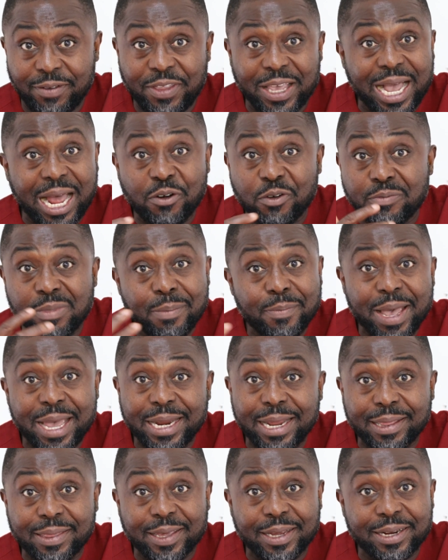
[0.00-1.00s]
If they can't remember
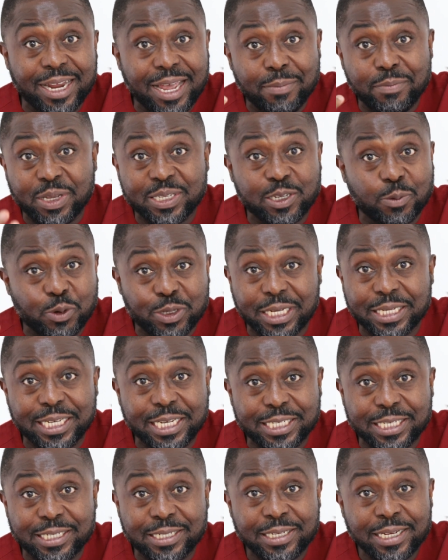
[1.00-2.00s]
anything, then it means the
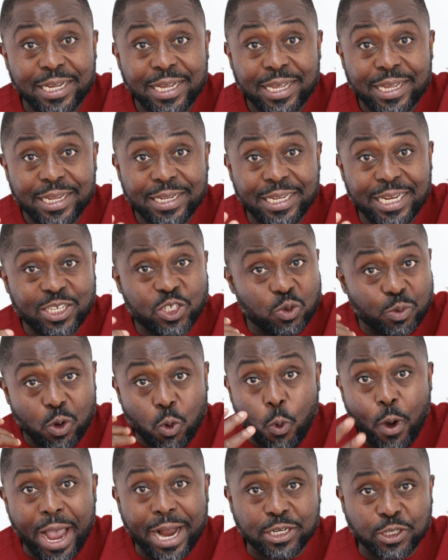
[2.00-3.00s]
presentation needs to be
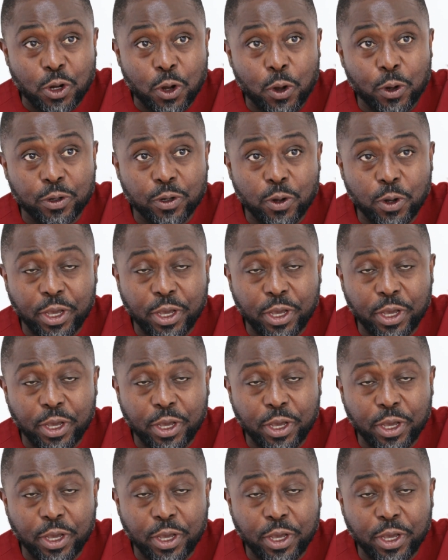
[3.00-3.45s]
worked on.